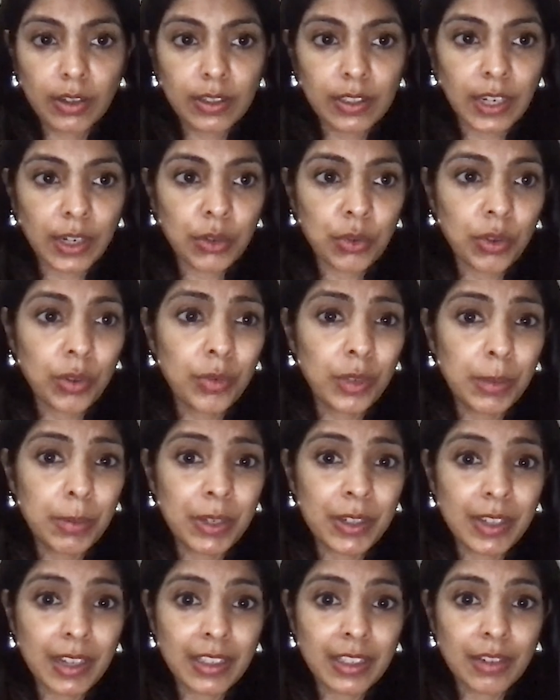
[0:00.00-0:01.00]
sexual and
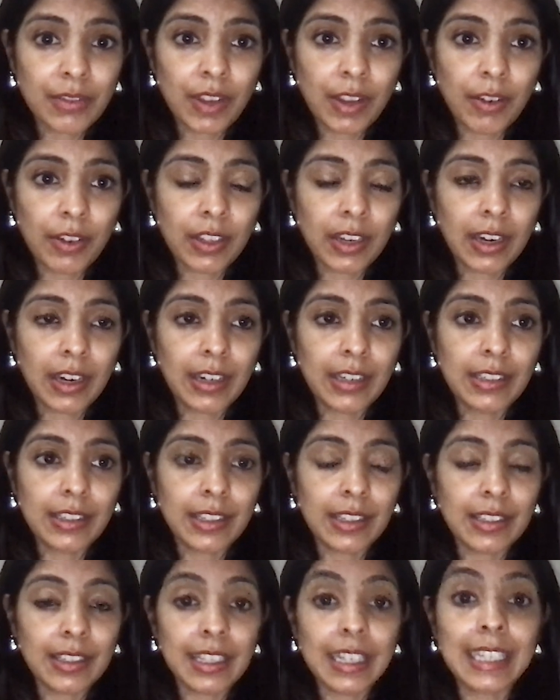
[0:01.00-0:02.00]
reproductive health care is
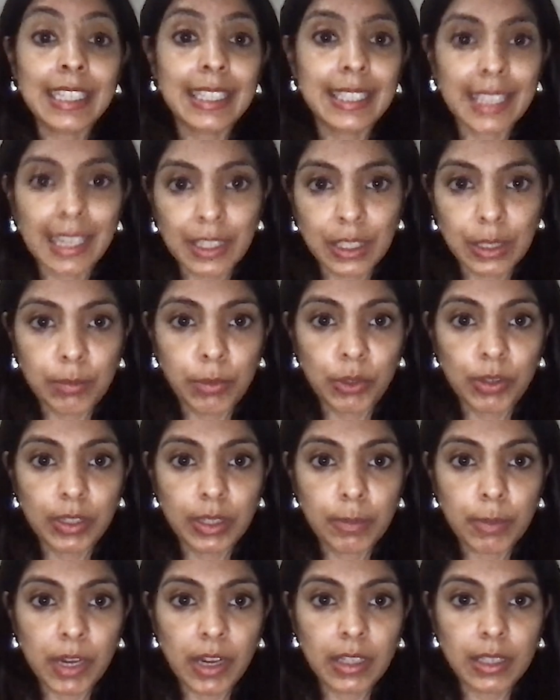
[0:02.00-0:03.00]
as accessible as
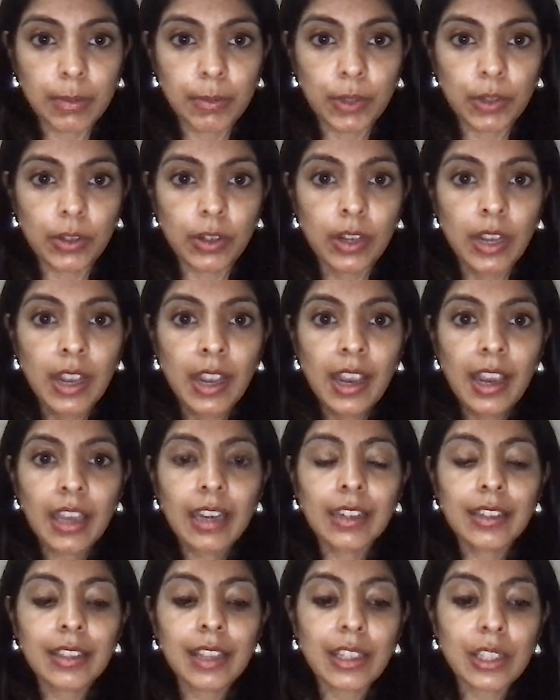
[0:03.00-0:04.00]
possible. And
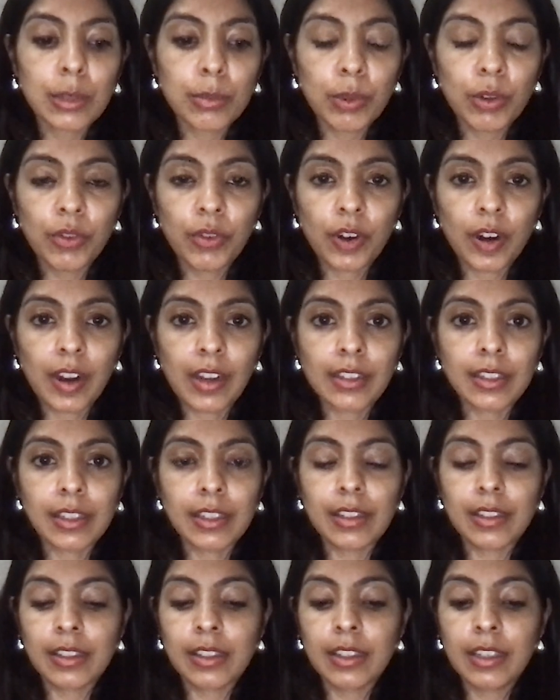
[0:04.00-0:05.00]
accessible for us
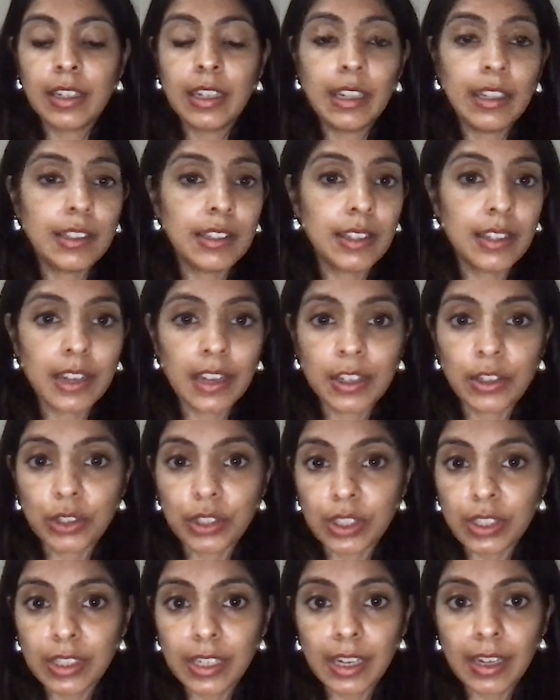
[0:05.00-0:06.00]
is easy to
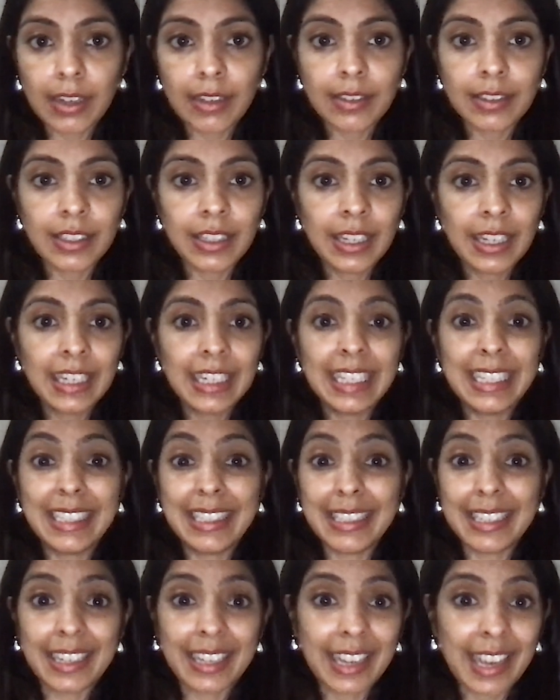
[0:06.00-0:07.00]
understand, easy
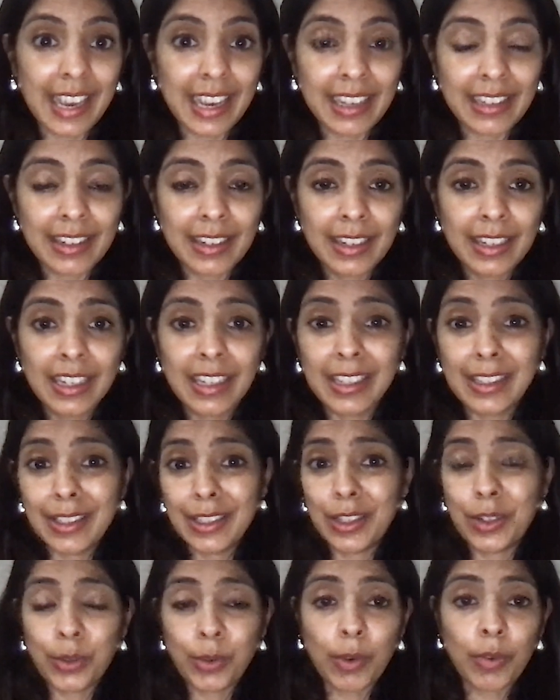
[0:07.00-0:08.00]
to get, easy
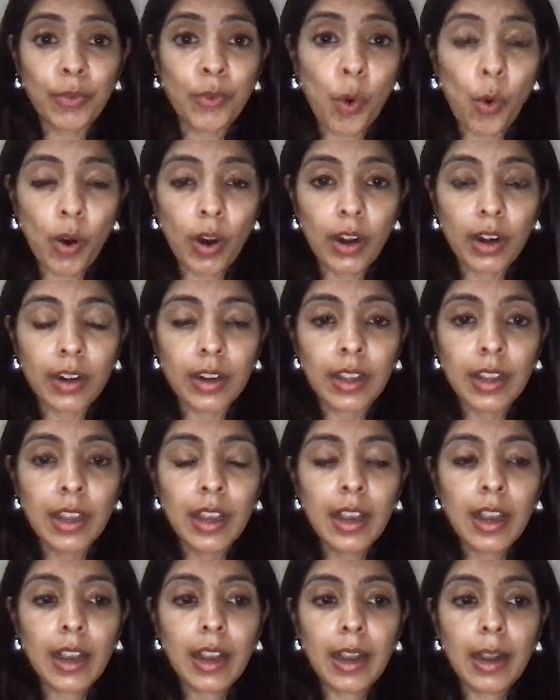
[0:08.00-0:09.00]
to afford.
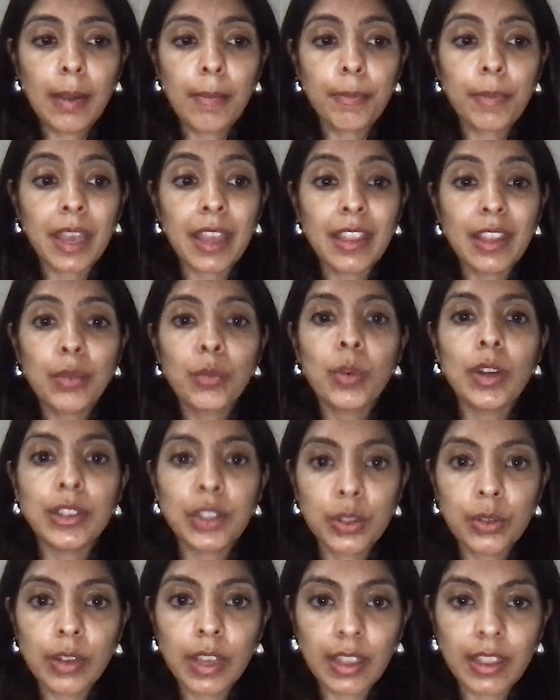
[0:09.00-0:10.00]
And then once
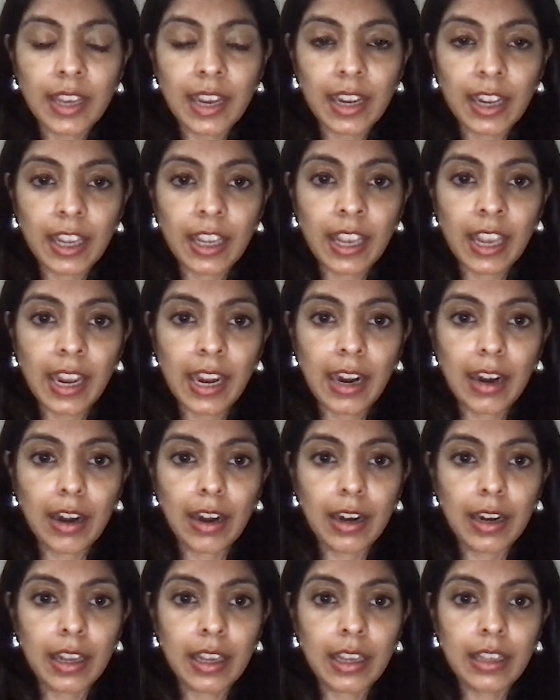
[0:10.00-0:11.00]
you get that
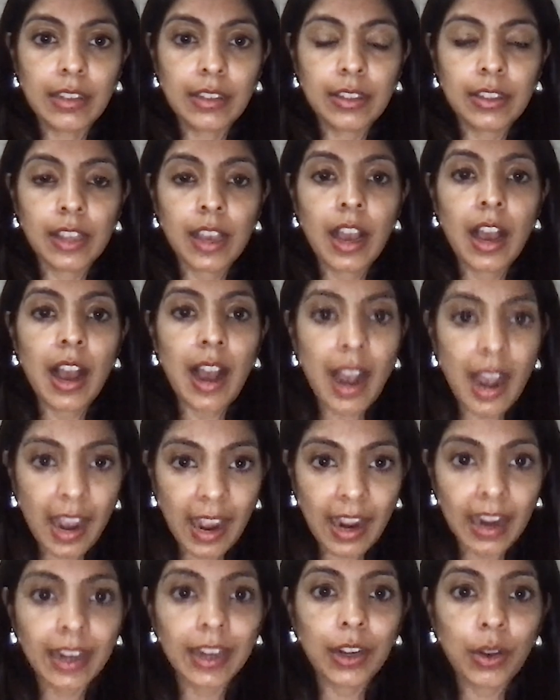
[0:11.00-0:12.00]
care, it's
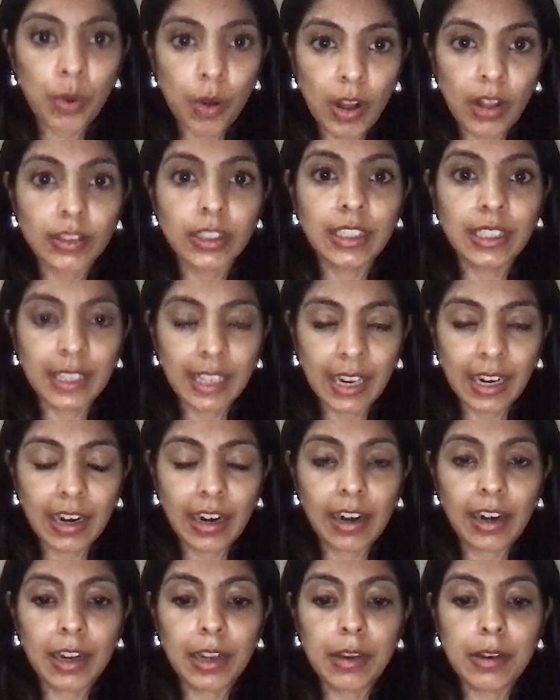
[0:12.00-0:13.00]
high quality
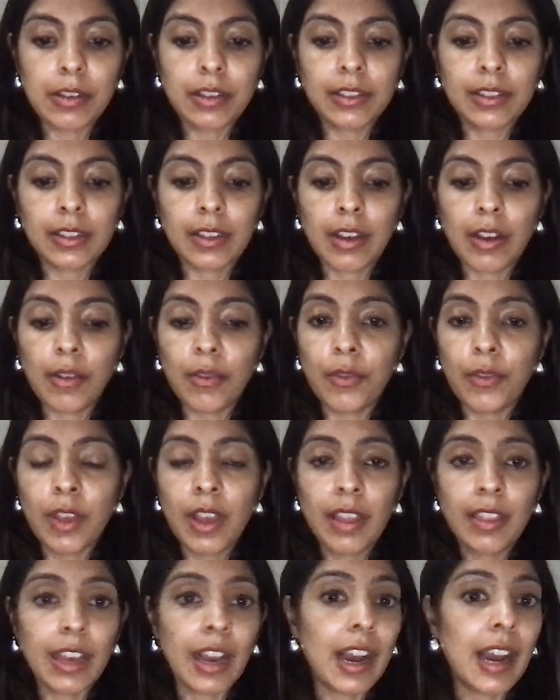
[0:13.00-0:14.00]
care. It's of
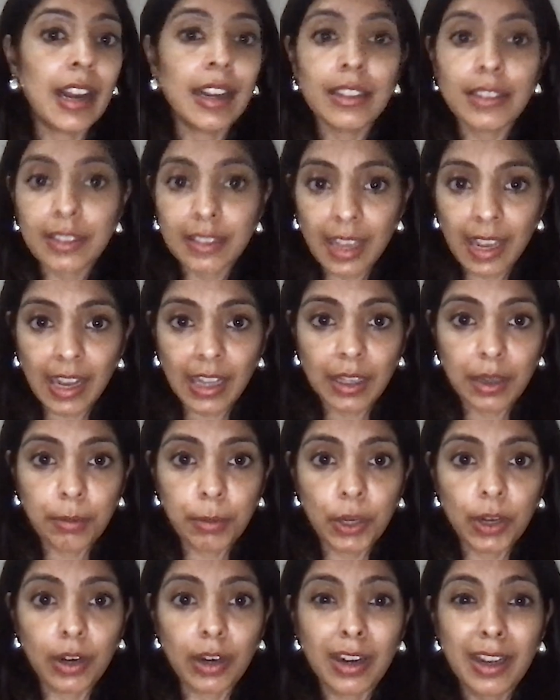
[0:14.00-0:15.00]
the highest
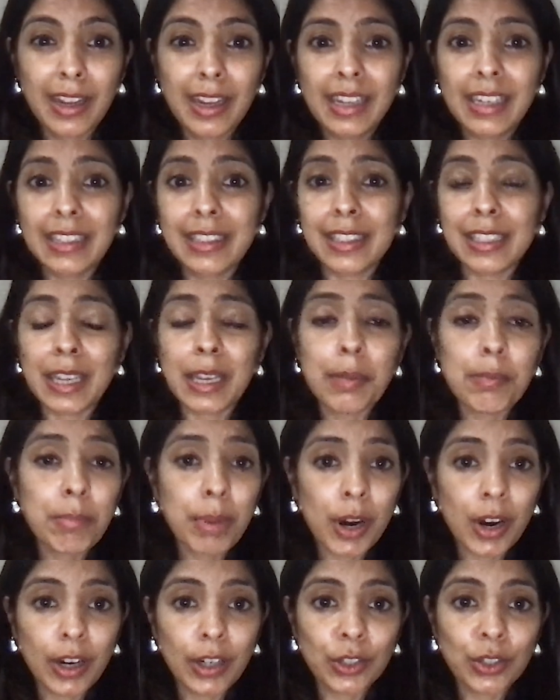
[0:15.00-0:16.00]
caliber, it's
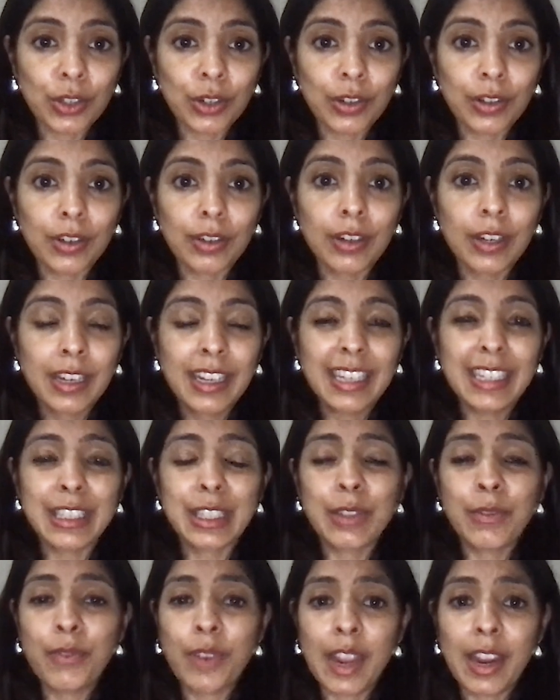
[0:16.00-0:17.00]
impartial,
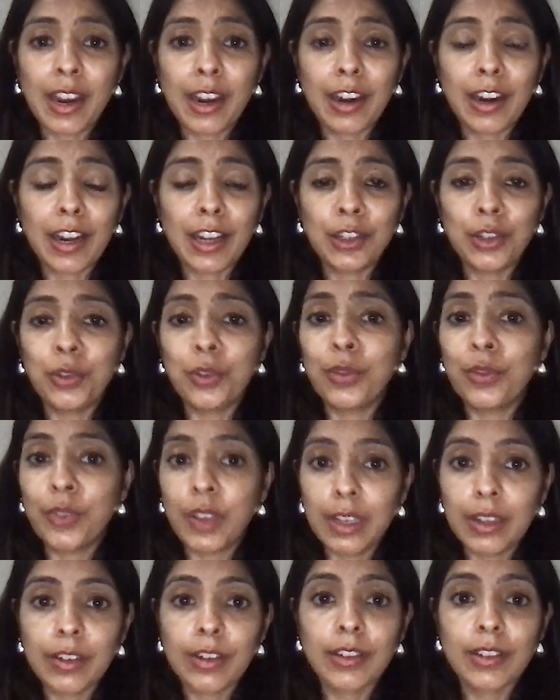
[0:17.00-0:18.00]
it's fair, and you
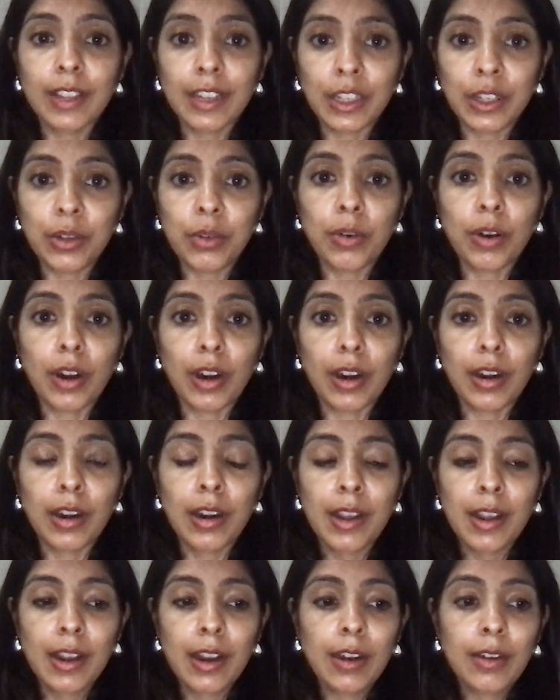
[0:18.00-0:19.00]
feel like you're
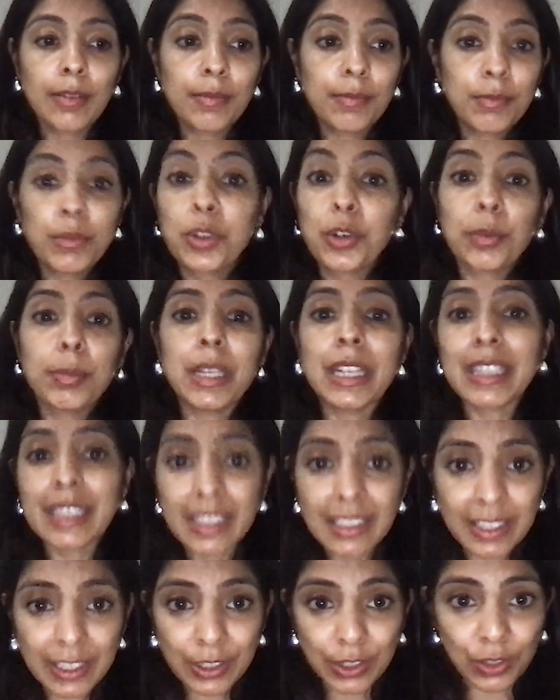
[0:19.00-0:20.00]
being
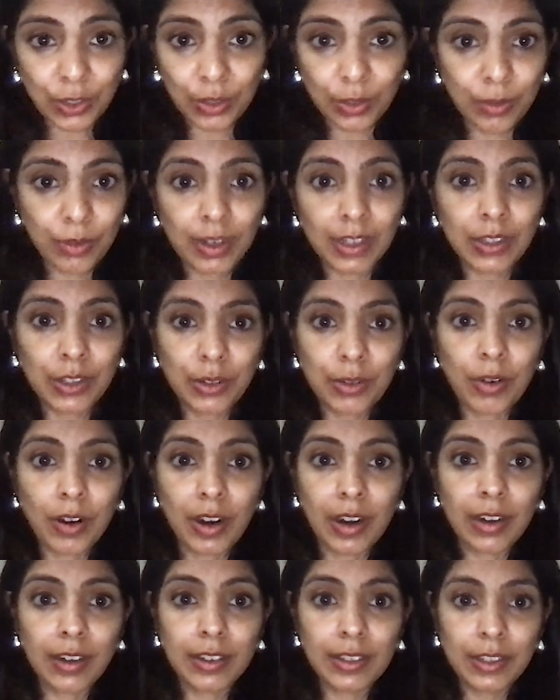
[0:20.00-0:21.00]
listened to, and
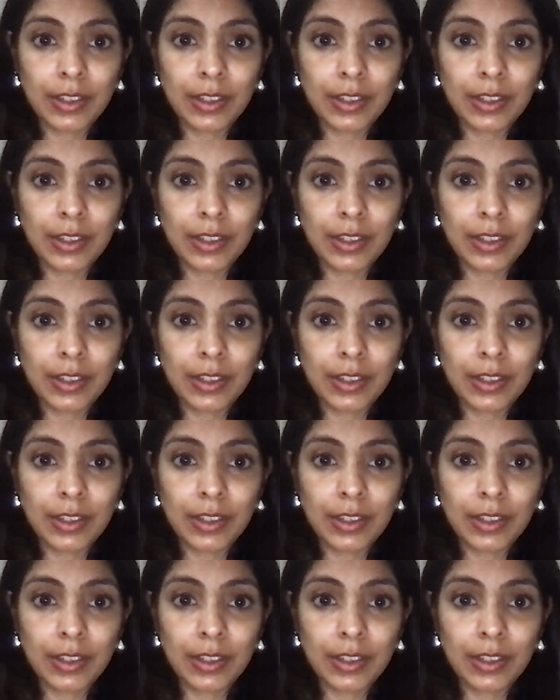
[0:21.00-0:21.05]
you're